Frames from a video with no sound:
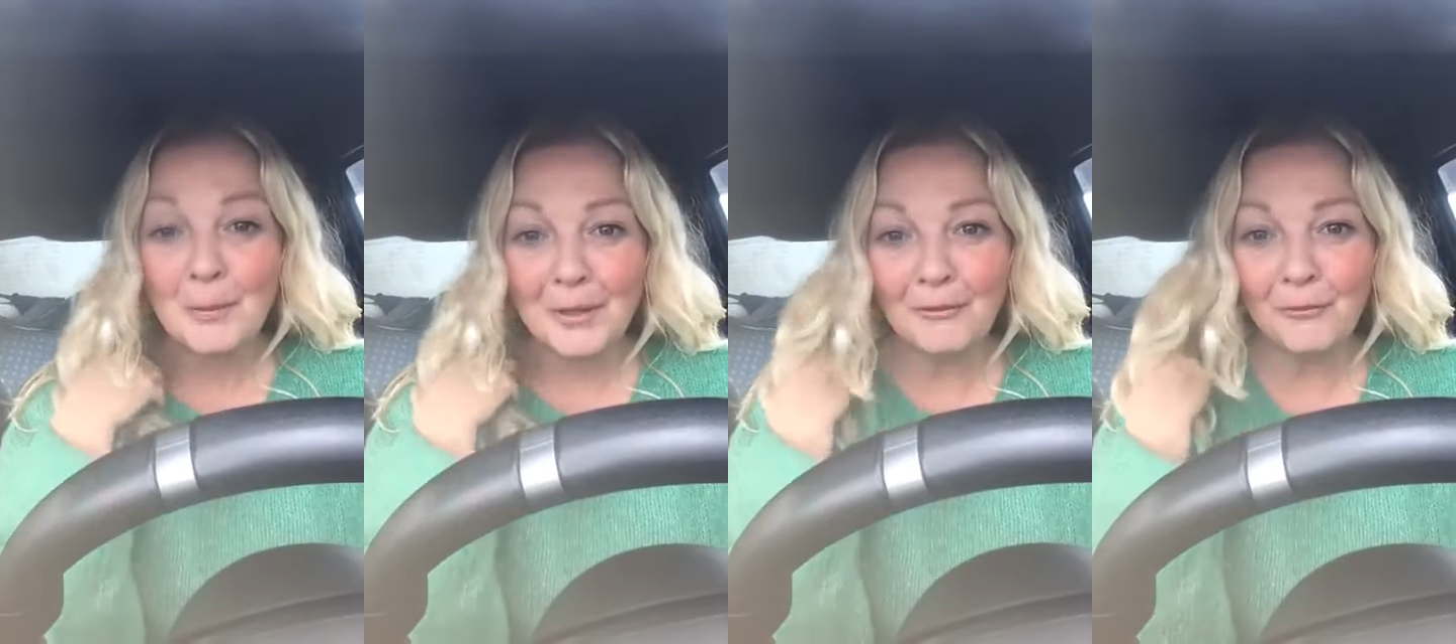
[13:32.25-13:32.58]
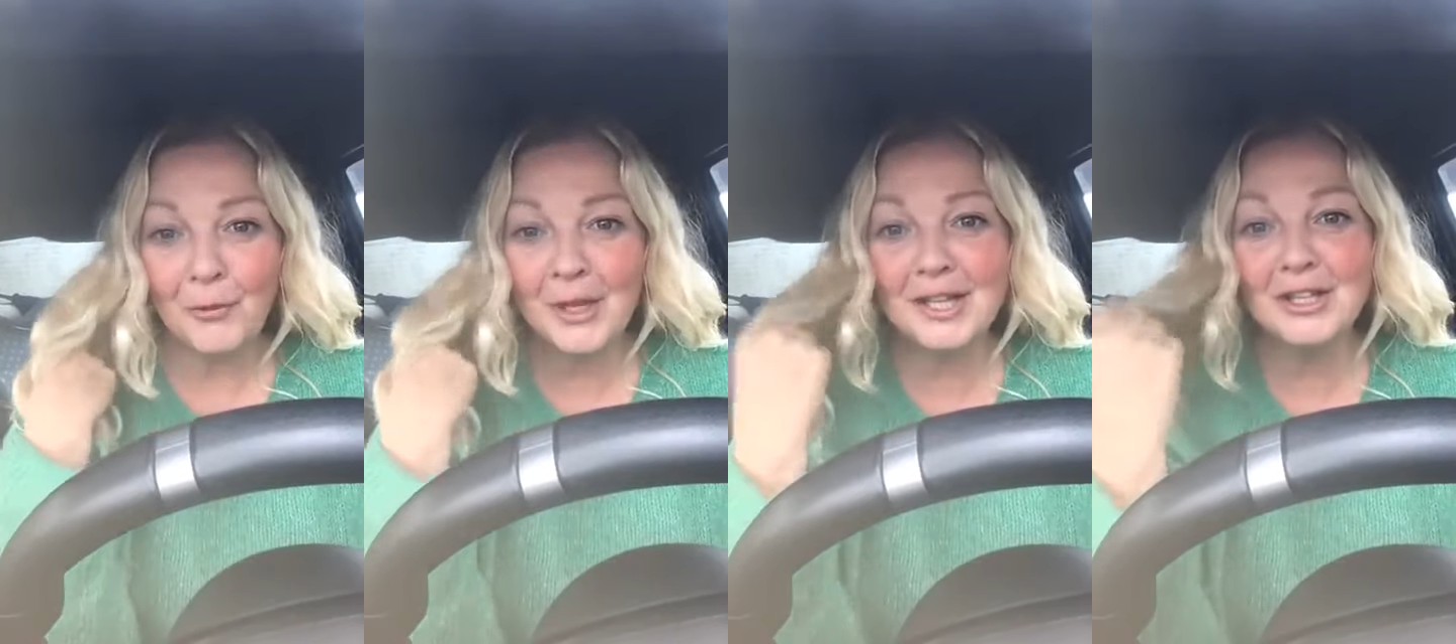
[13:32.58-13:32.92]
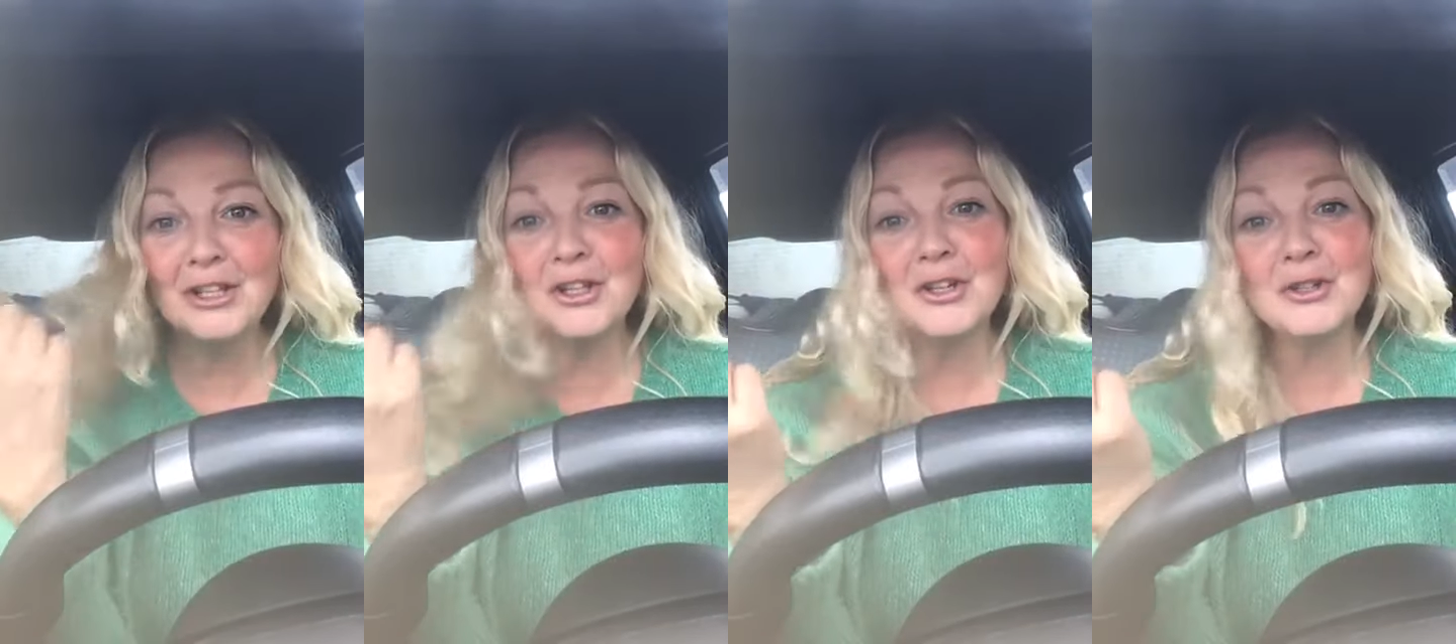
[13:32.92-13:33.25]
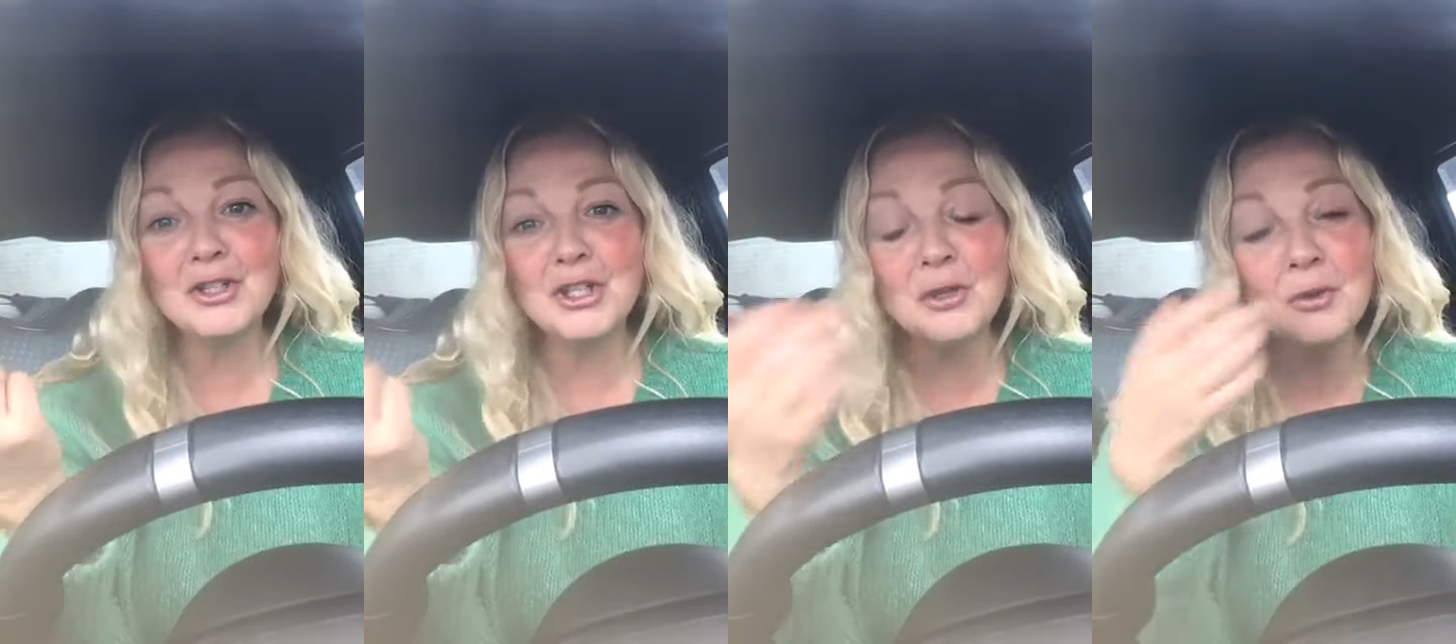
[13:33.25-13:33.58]
But if we
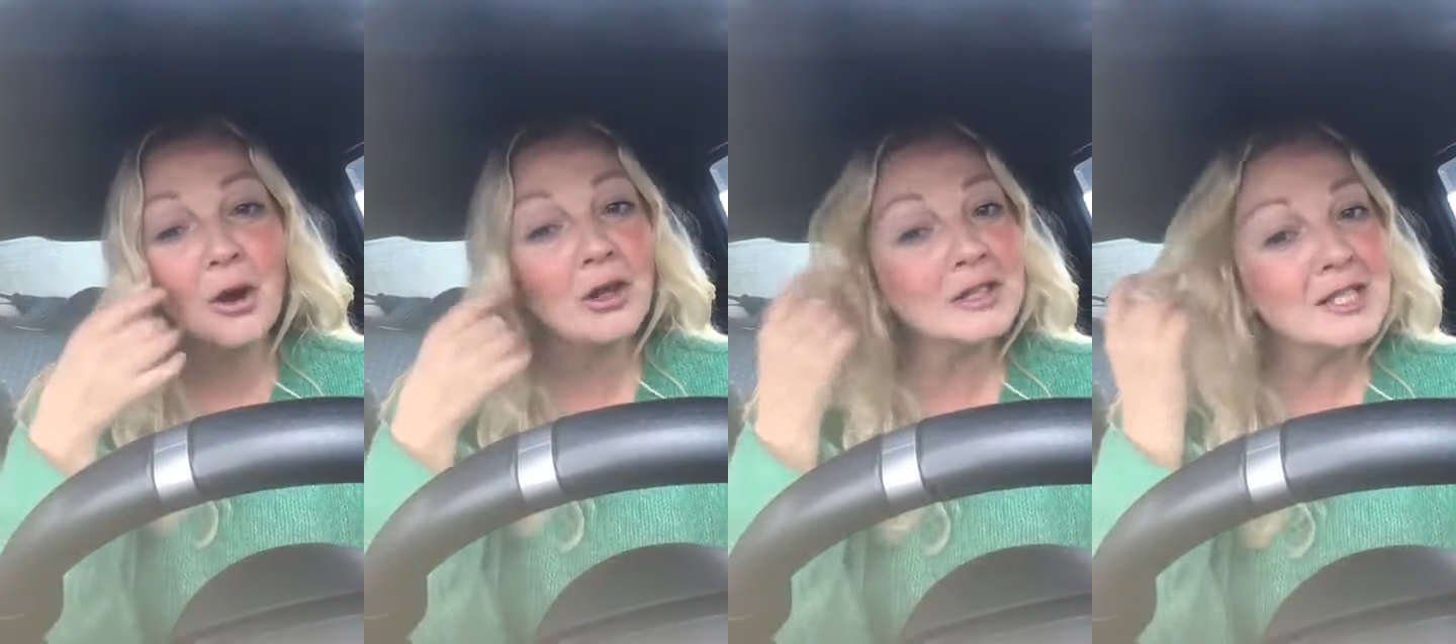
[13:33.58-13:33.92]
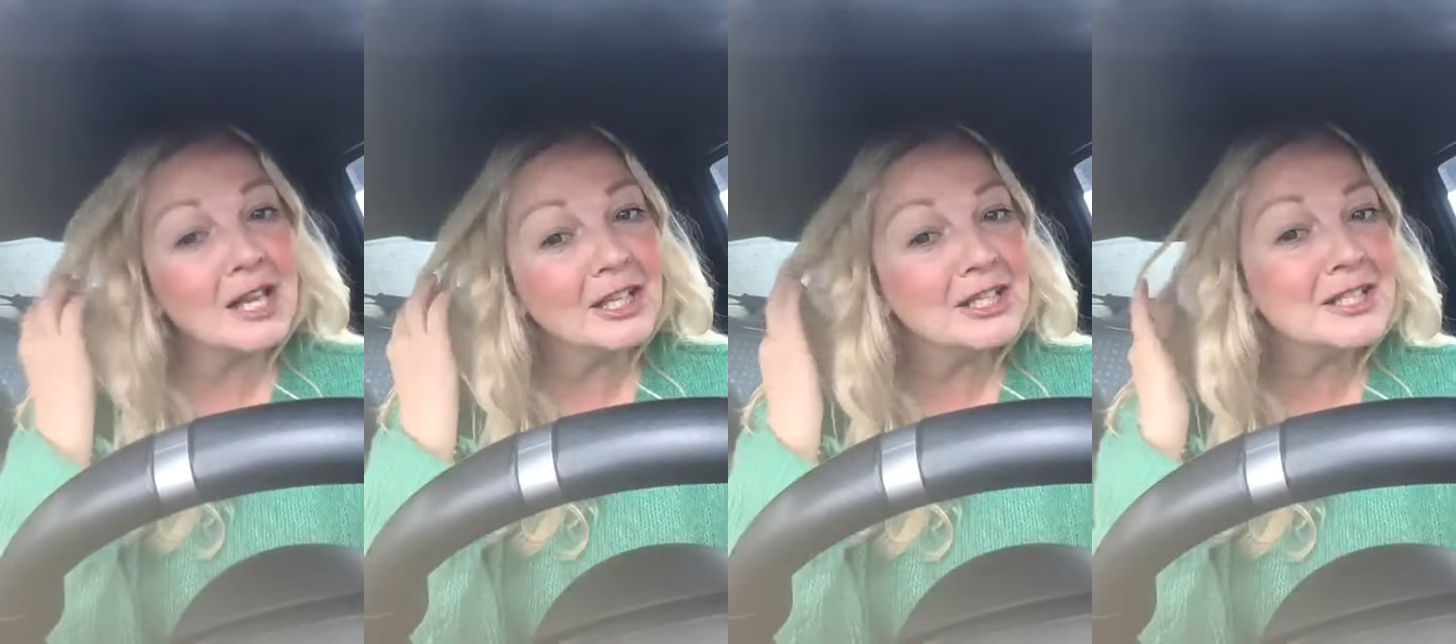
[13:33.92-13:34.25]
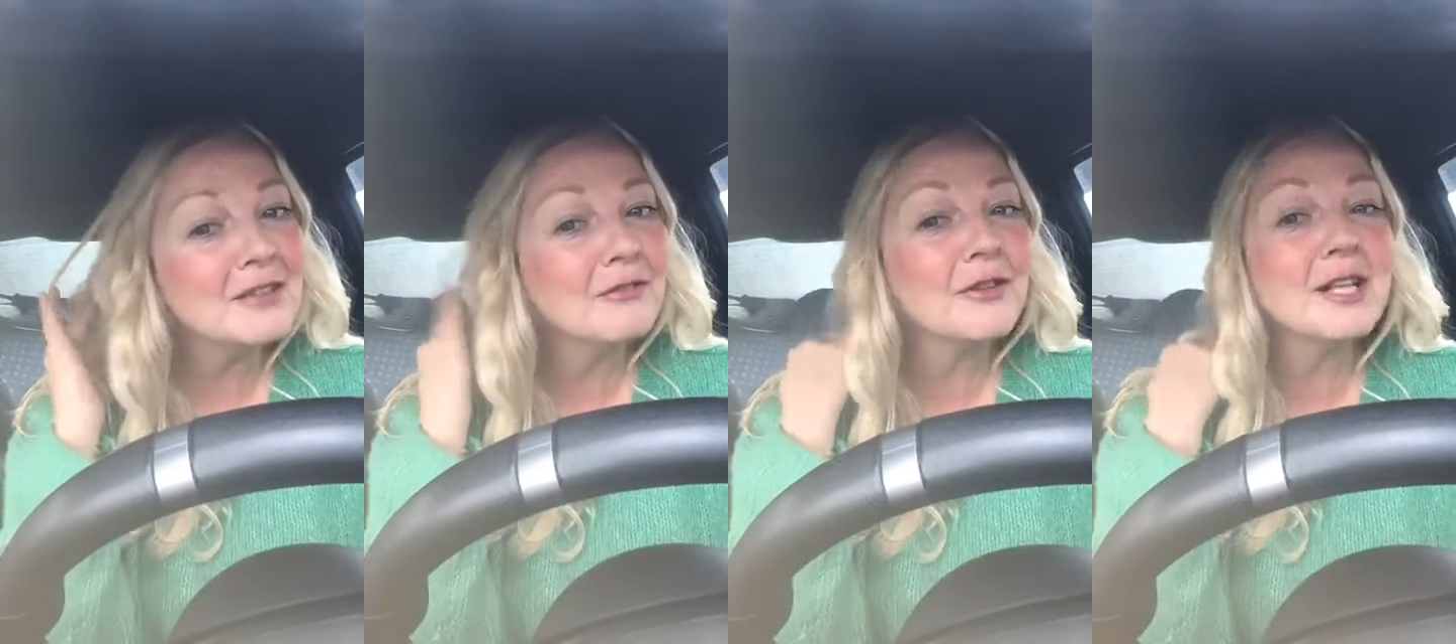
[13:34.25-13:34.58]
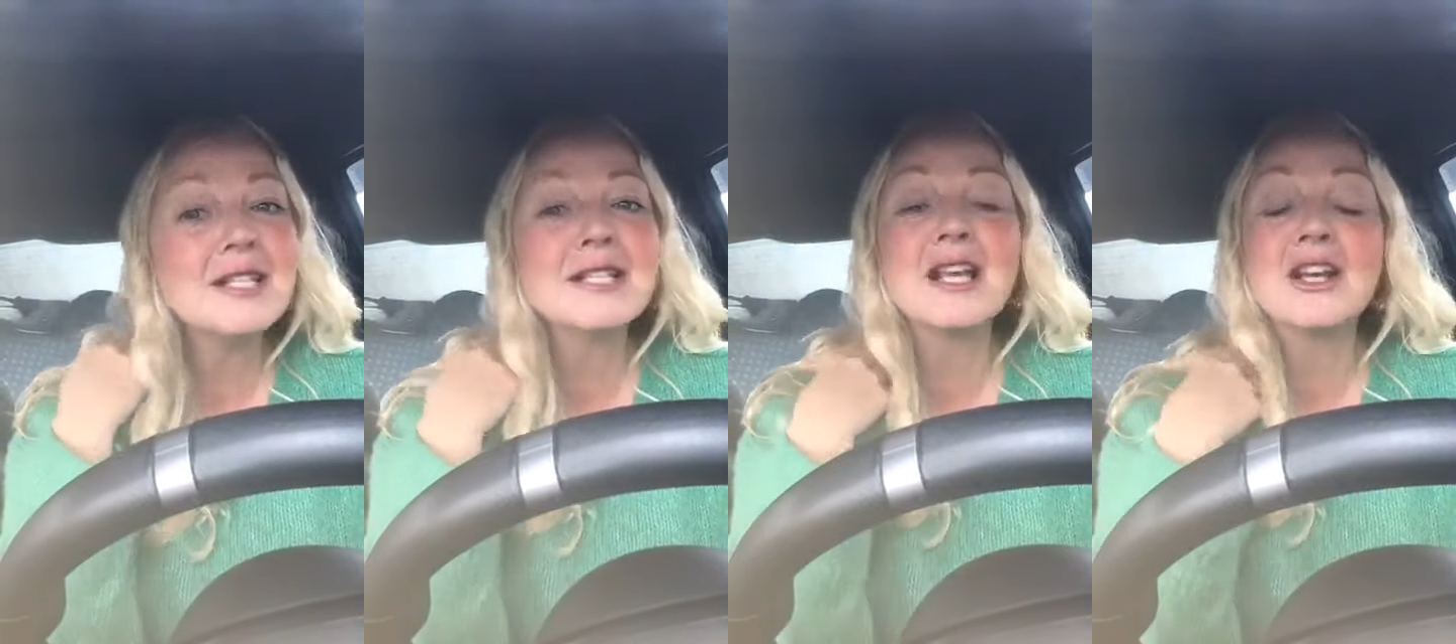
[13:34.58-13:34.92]
do alternative
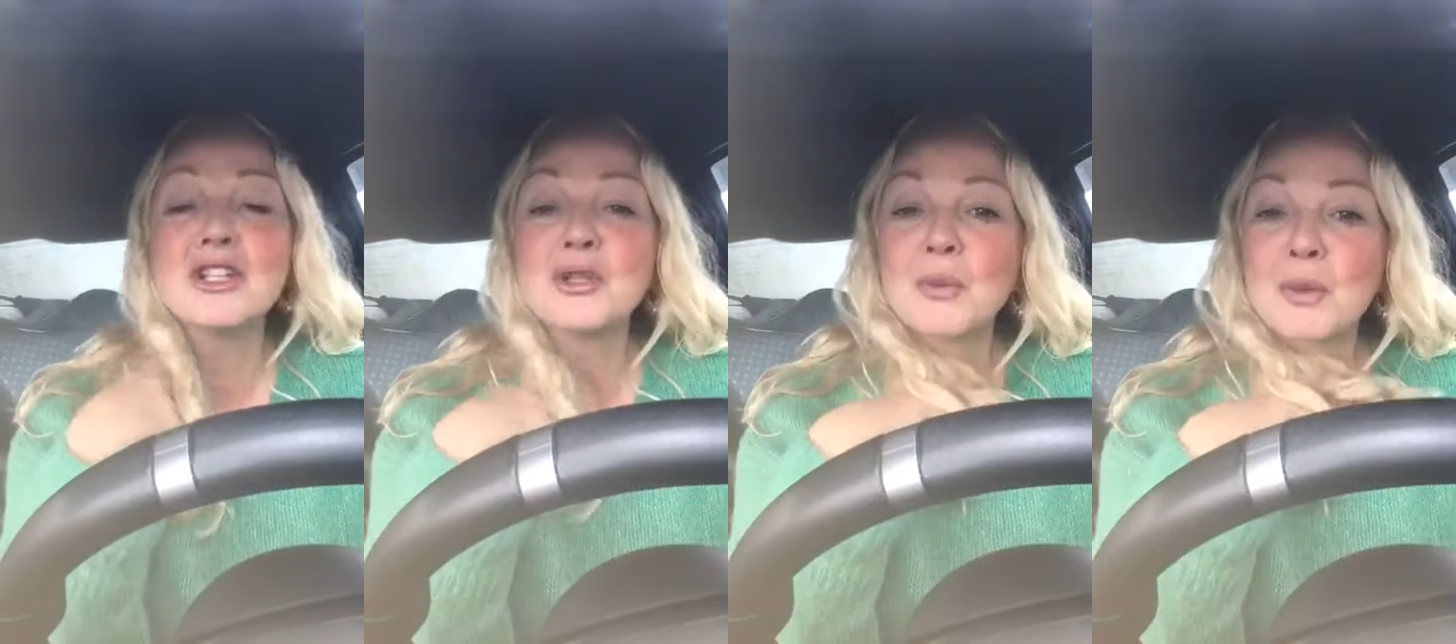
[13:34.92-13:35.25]
research,